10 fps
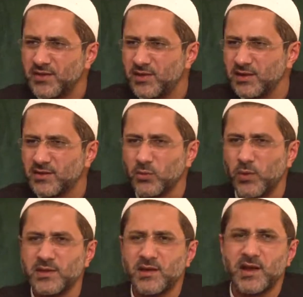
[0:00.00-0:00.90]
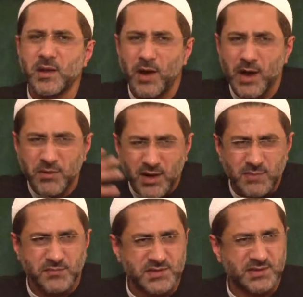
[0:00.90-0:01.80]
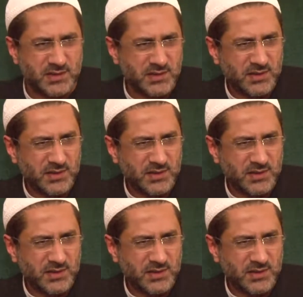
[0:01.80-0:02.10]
They think that when their Imam comes,